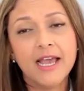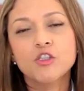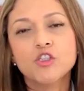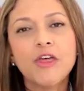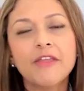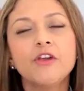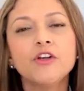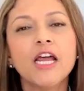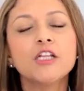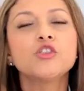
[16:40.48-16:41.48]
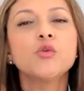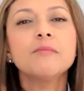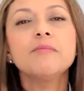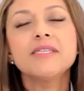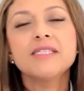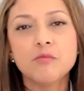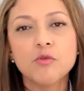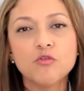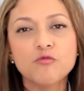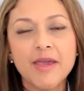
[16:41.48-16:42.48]
so that they're not doing busy
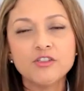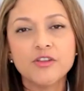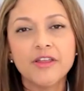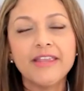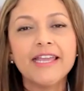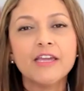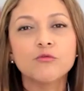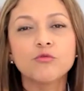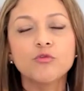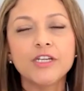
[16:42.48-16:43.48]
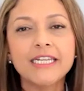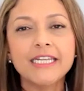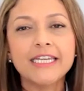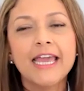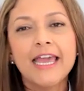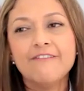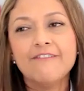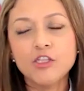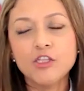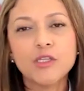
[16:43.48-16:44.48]
movement, so that they can really
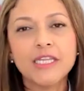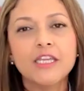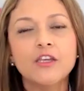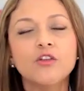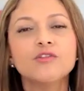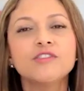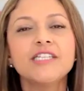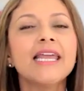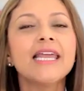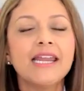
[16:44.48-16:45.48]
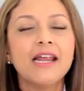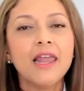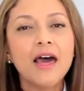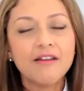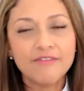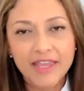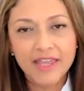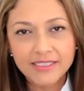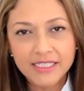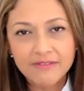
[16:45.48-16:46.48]
eventually, delegate a lot of the
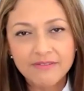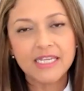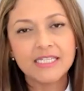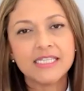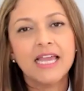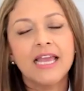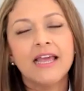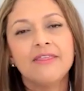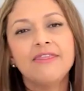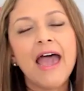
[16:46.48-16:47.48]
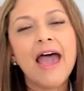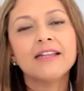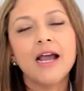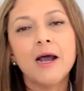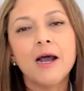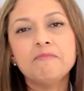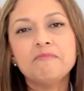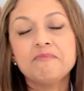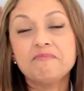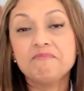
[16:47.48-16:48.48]
activities that
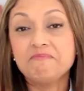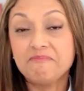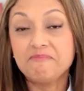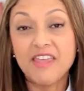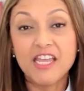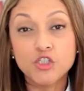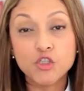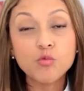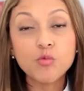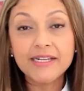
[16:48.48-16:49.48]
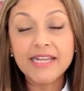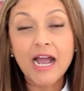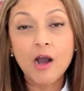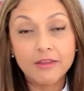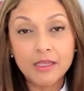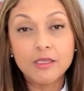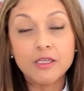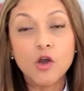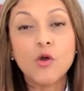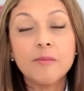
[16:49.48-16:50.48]
they do right now,
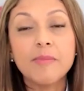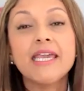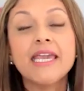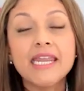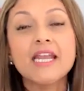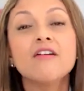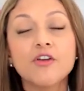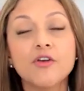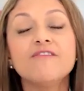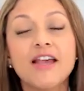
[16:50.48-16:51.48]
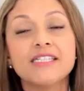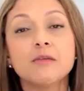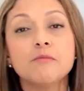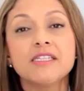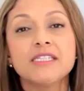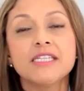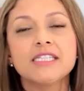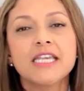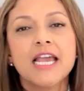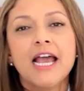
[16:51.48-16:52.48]
in the beginning of their investing
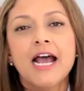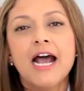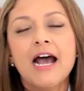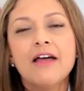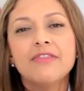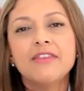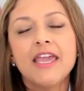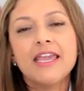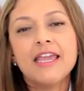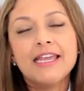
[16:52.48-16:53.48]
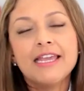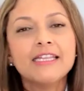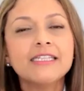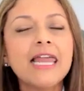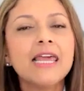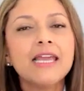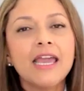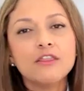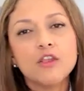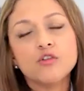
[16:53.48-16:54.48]
business. That they can
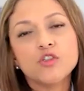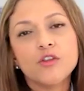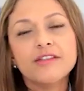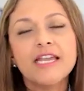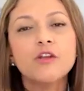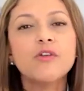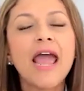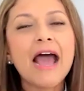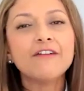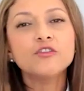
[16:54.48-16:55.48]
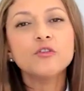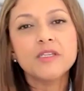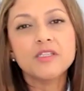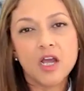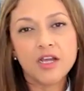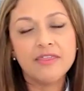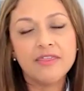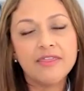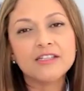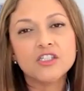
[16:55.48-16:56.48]
delegate those so that they don't have to be stuck
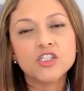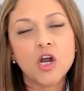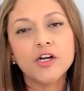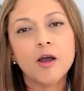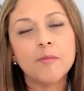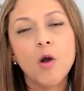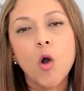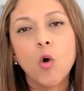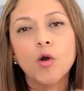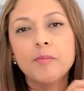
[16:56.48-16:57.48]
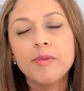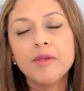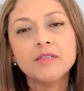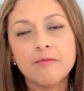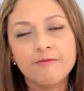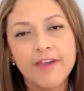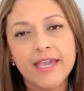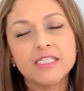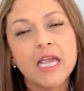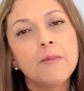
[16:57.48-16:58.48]
in that startup or build up
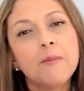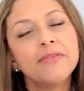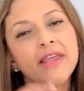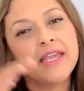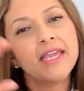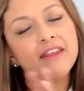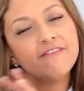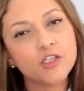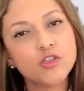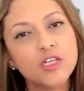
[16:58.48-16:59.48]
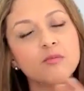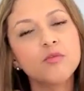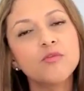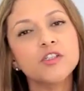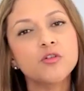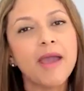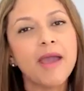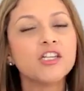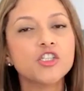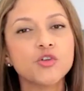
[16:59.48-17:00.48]
phase, but they can eventually move into
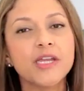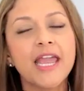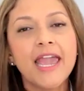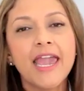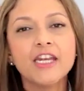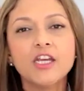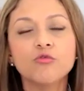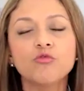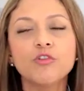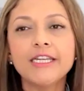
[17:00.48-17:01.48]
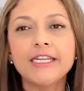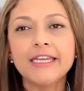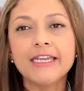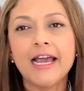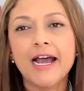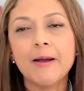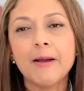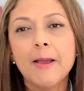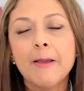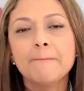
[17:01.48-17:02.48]
mastery and can really
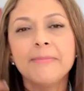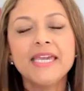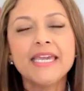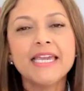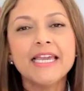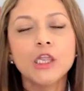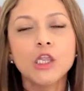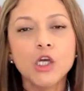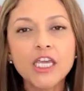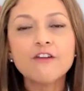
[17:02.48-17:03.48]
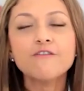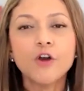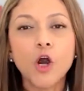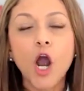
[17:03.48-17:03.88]
be looking for